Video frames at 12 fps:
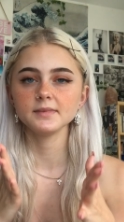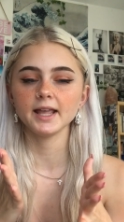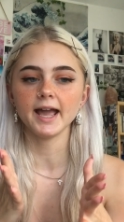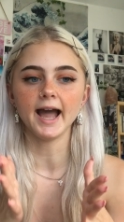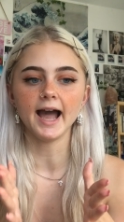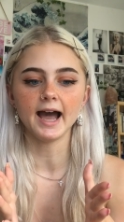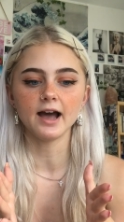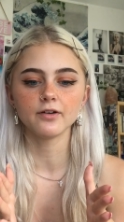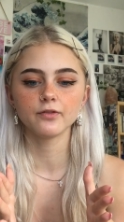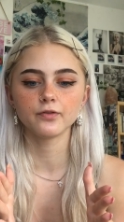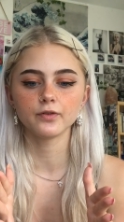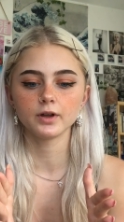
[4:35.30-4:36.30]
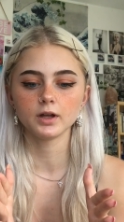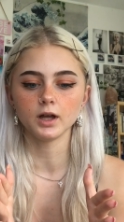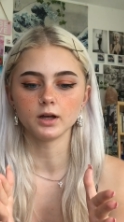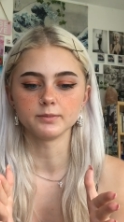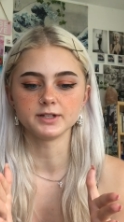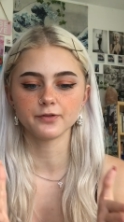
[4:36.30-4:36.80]
have
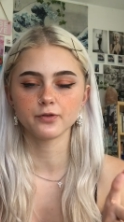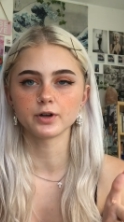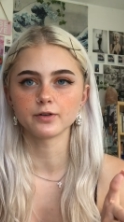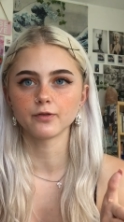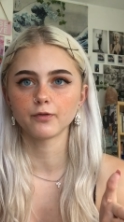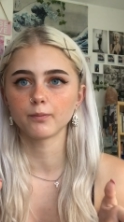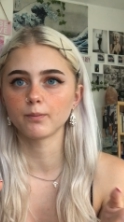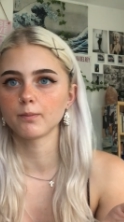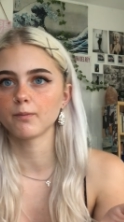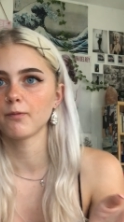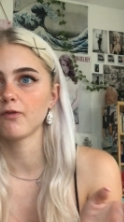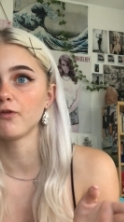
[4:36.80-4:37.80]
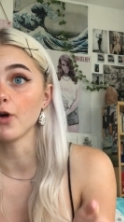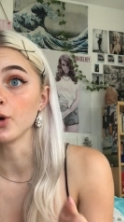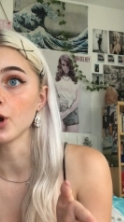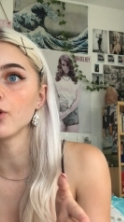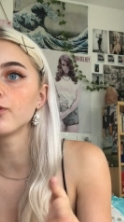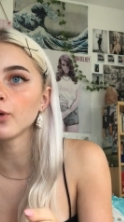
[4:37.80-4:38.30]
different
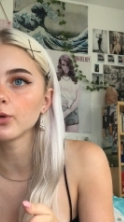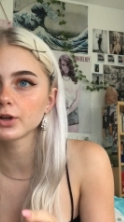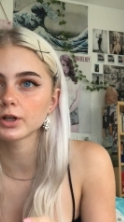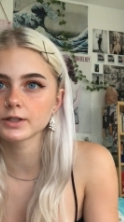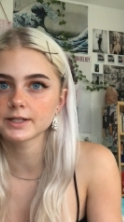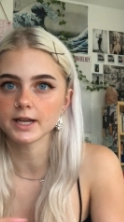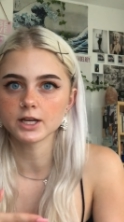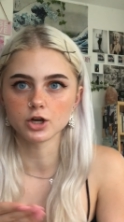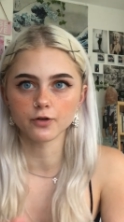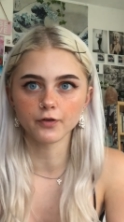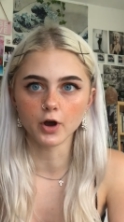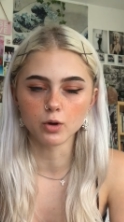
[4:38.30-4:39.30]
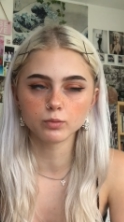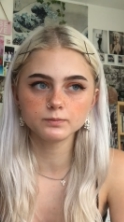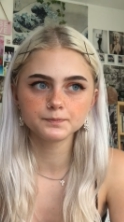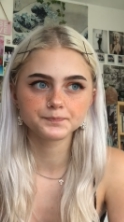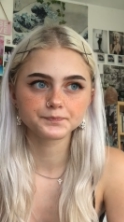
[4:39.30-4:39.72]
photo folders in your phone.